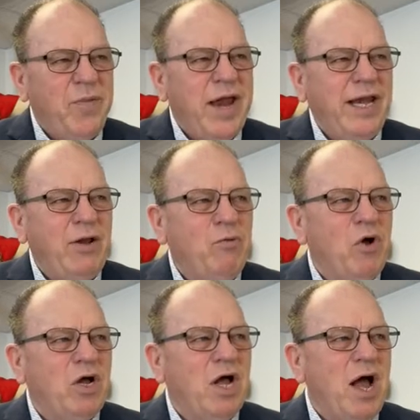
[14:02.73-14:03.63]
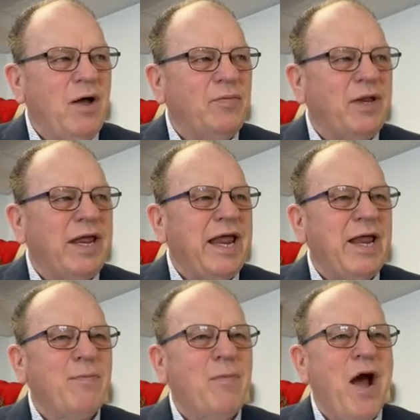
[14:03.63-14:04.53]
many will come
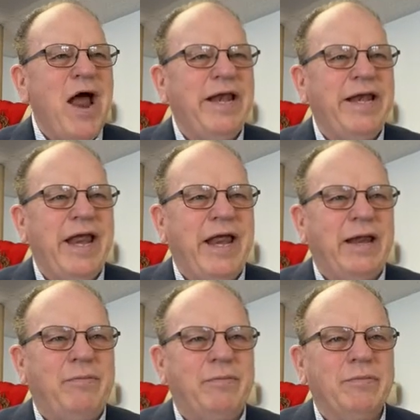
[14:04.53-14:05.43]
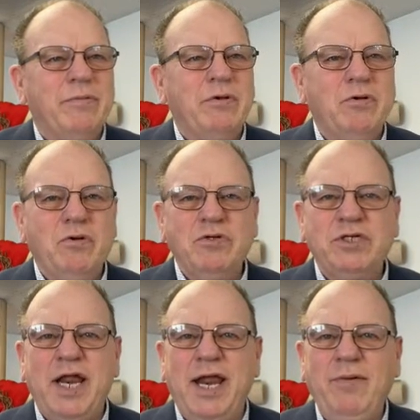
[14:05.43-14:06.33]
in my name.
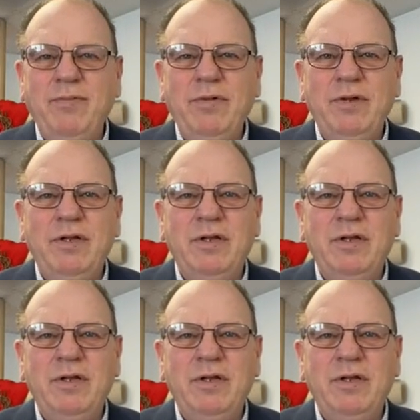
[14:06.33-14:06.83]
Whose name?